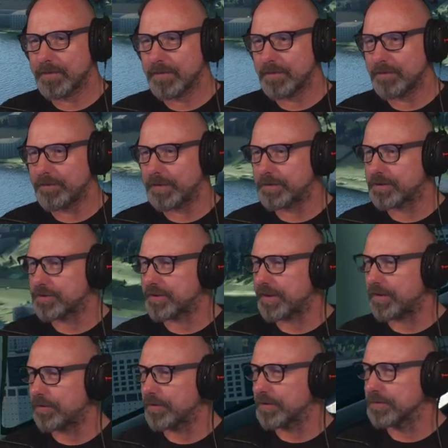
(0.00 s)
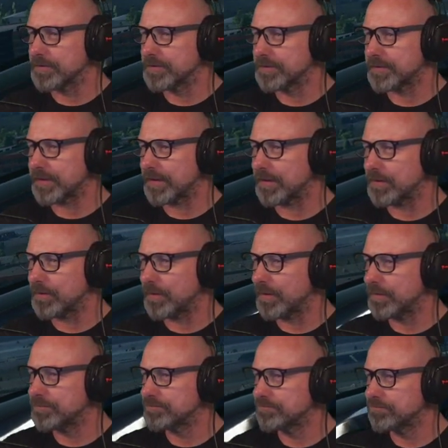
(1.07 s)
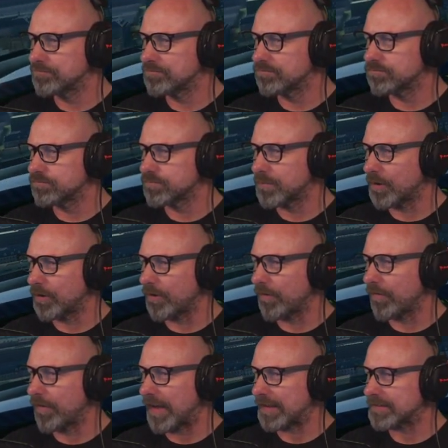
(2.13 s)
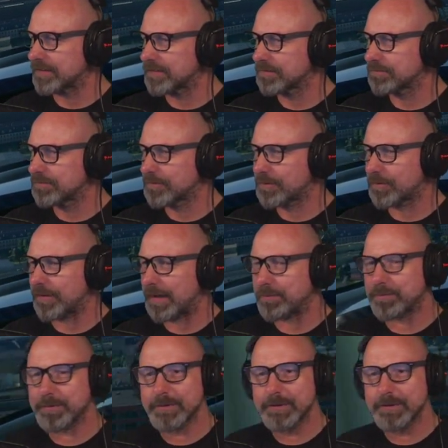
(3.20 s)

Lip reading: Vegetarians and all of that crap.